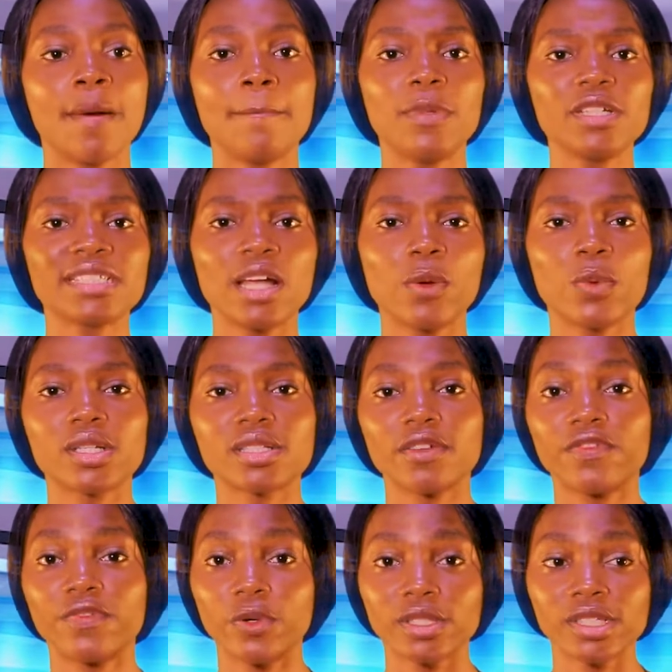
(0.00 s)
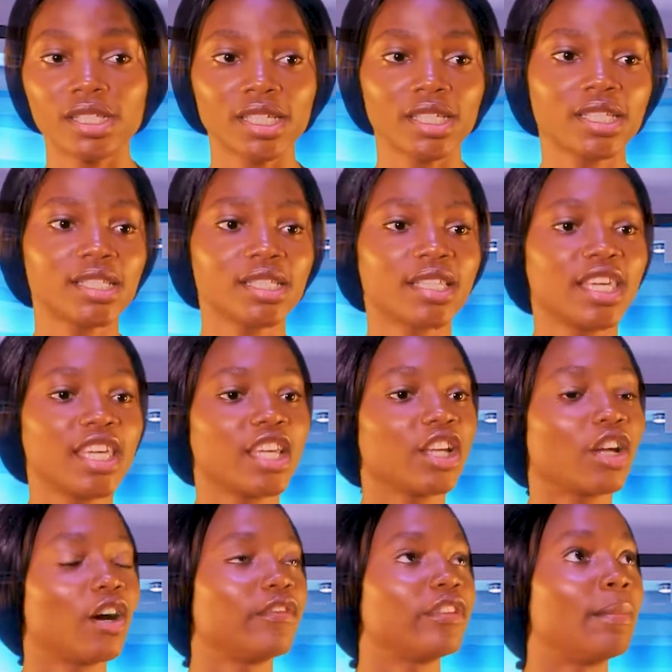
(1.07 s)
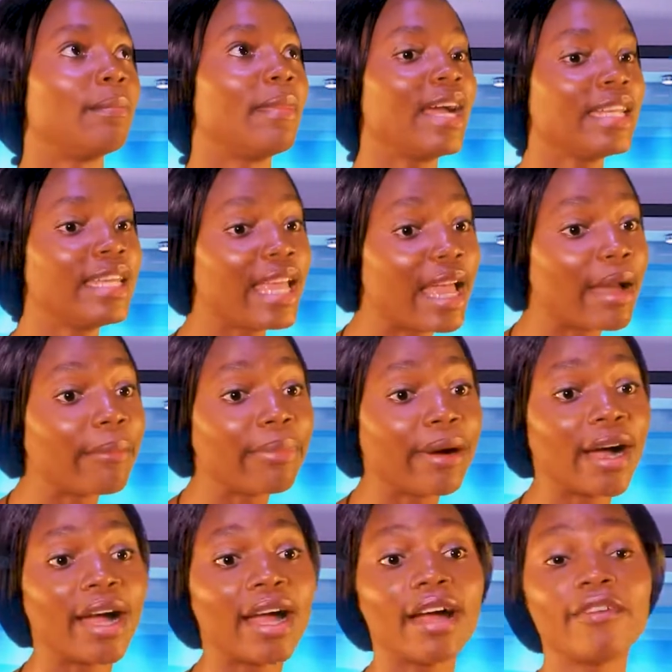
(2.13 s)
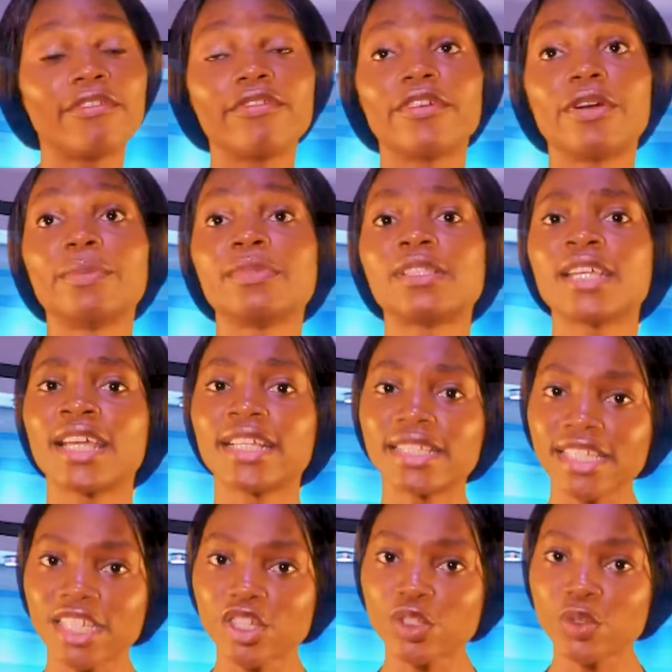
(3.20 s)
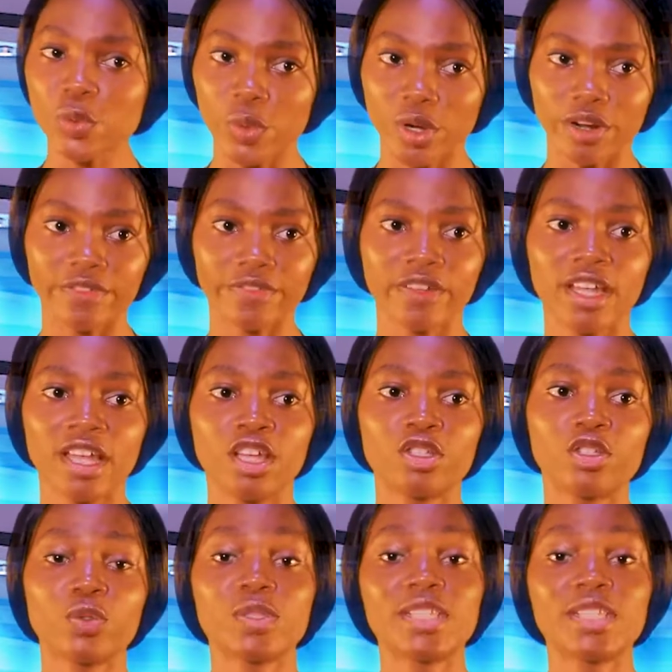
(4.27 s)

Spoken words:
Musa was the 14th king of the Mali Empire from 1312 to